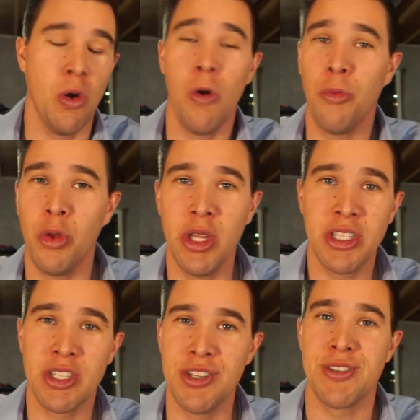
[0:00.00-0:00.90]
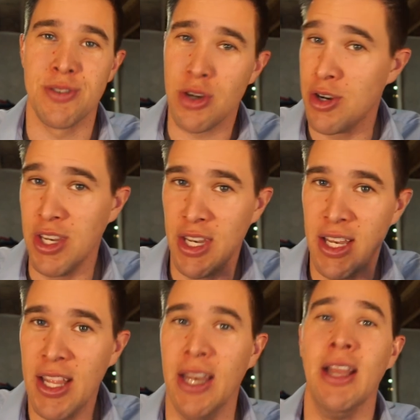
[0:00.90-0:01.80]
Hopefully it's just turning it
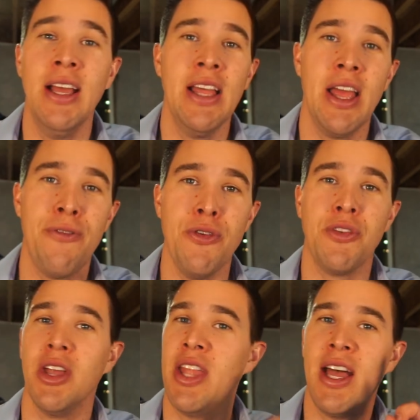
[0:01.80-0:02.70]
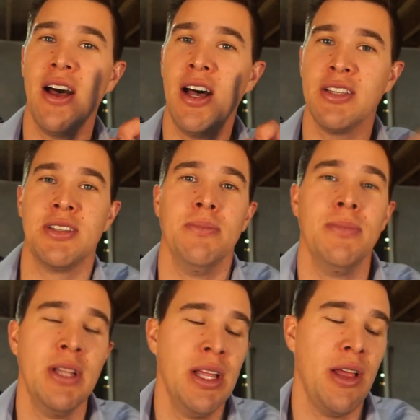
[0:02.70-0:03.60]
in. If you've done that, awesome.
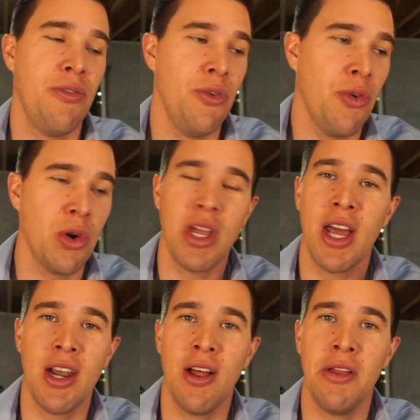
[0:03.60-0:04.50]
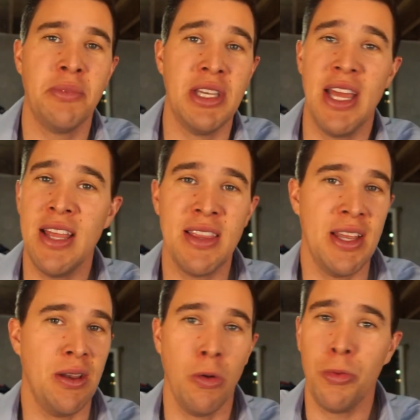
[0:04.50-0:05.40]
If you've already got it all up to date,
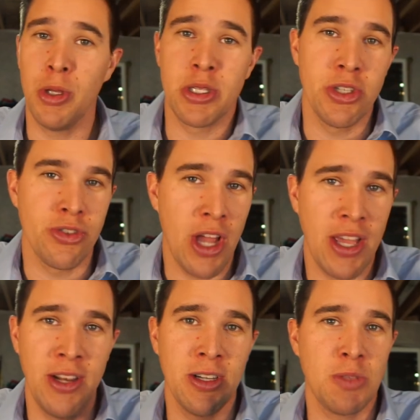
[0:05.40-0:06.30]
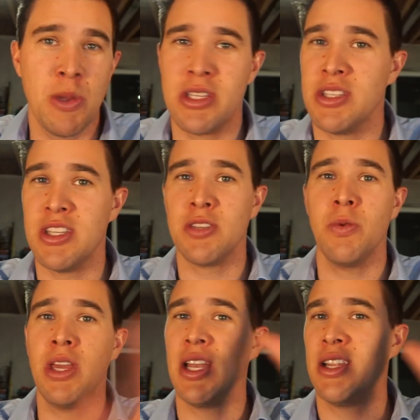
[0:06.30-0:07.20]
then hopefully it's just tracking your expenses this
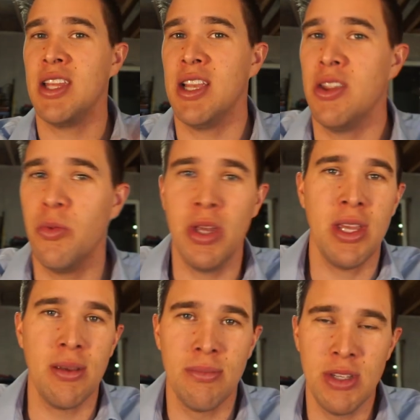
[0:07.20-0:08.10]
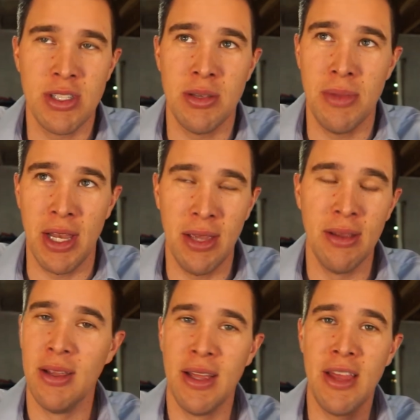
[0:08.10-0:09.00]
week and at the end of the week you submit it
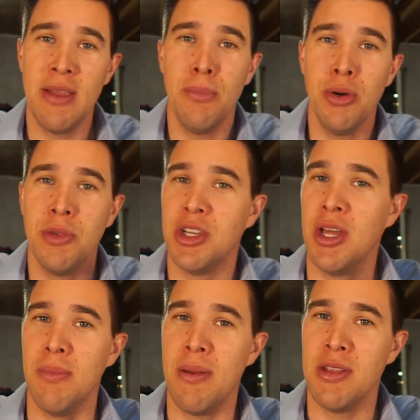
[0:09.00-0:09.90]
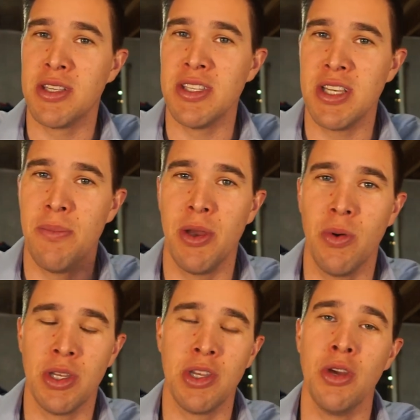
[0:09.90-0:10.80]
and then boom, you're done. Maybe this isn't a big
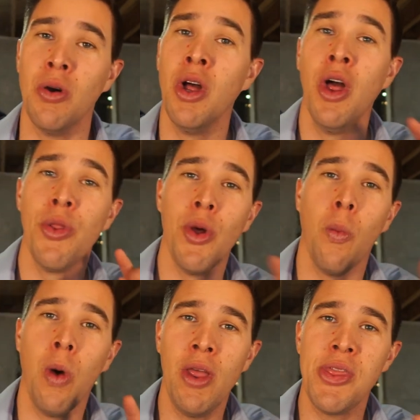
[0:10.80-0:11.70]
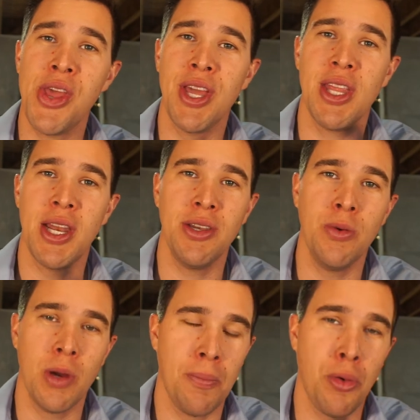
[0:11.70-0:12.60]
one to do. The one thing that I do
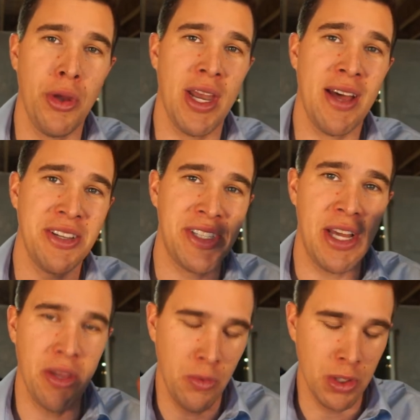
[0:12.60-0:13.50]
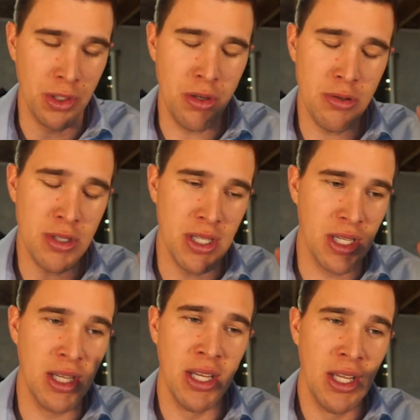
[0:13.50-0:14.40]
want to point out is now that we're
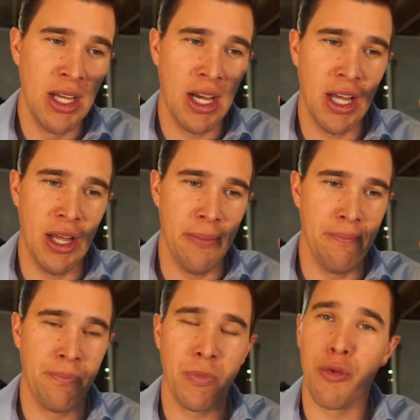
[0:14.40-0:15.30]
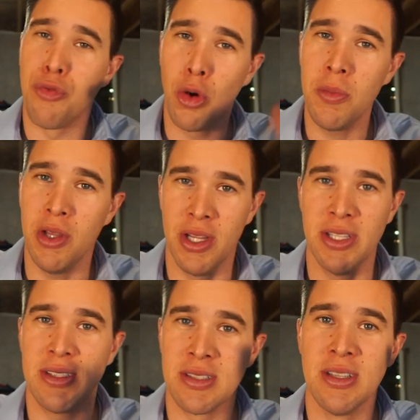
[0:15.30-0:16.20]
using um,
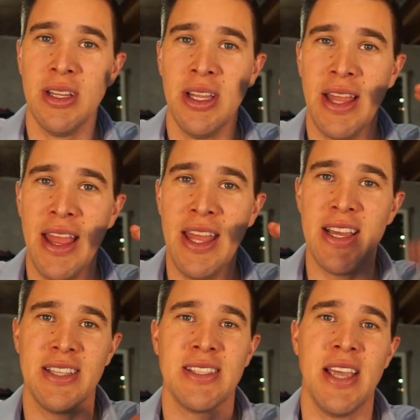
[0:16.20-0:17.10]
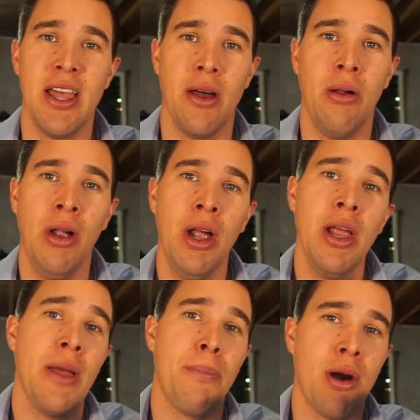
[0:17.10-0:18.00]
formulas in Excel,
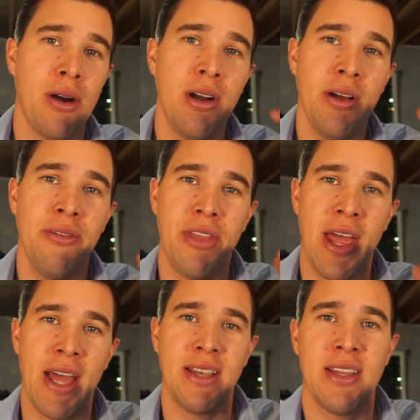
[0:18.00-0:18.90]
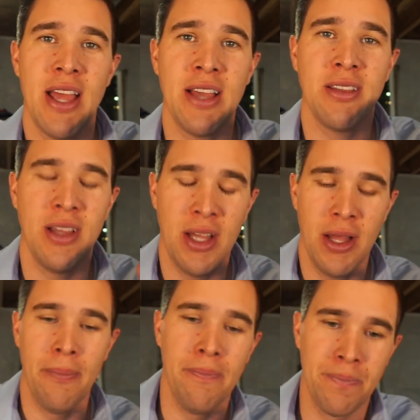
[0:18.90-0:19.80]
part of that
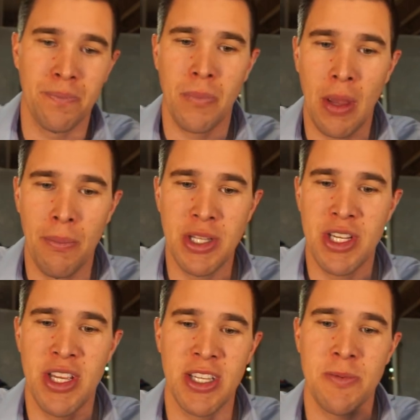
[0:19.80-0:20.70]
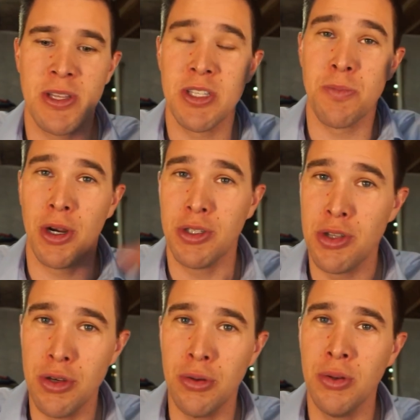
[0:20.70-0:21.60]
um, budget and expenses part
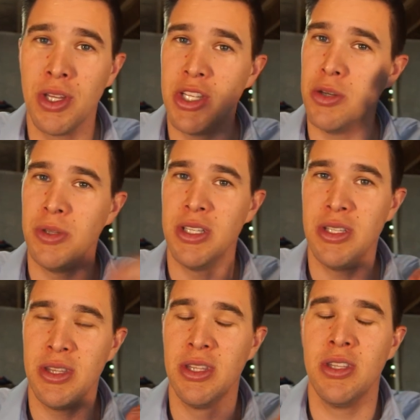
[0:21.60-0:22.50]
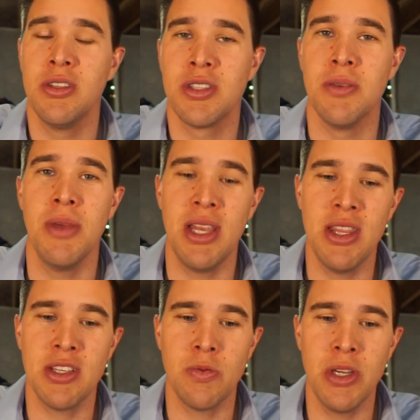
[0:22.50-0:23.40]
two that you'll be submitting
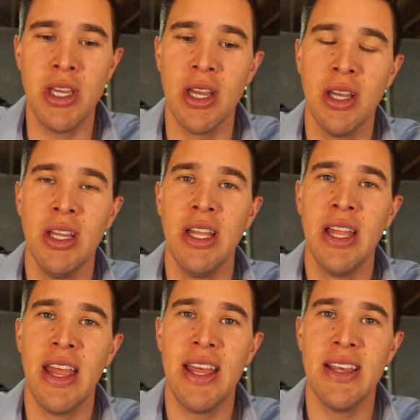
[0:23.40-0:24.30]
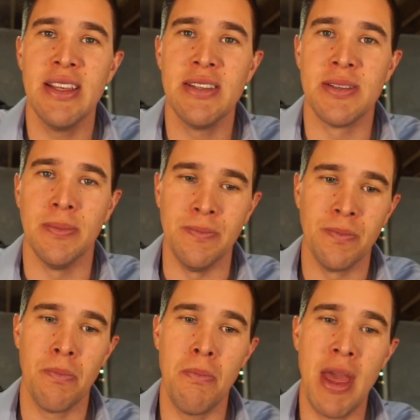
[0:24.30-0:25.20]
this week is
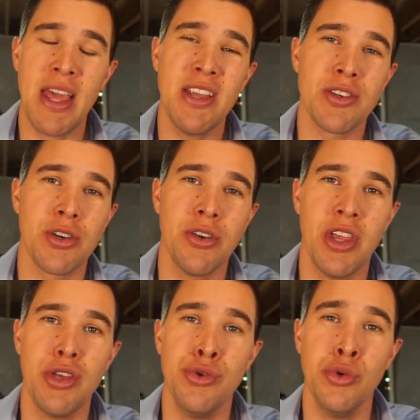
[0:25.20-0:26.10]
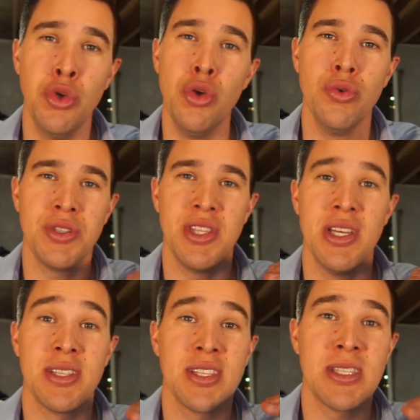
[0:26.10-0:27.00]
making sure that you use
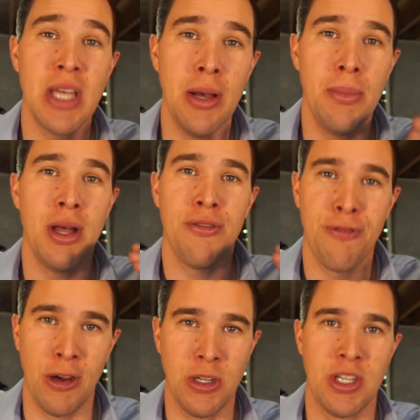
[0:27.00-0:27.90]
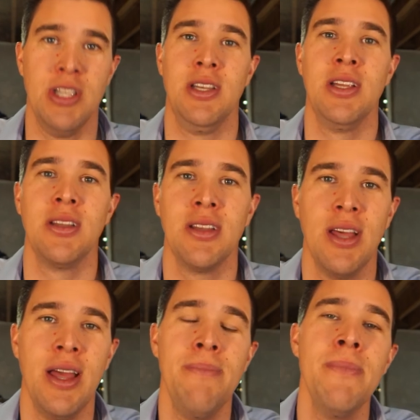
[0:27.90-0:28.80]
the sum function,
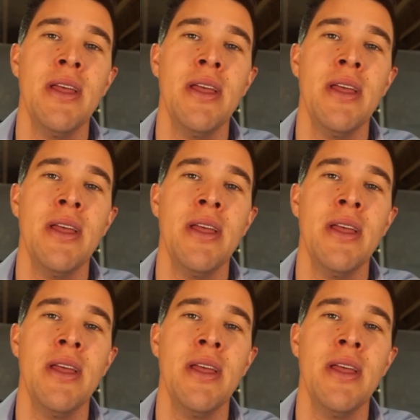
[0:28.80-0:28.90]
okay?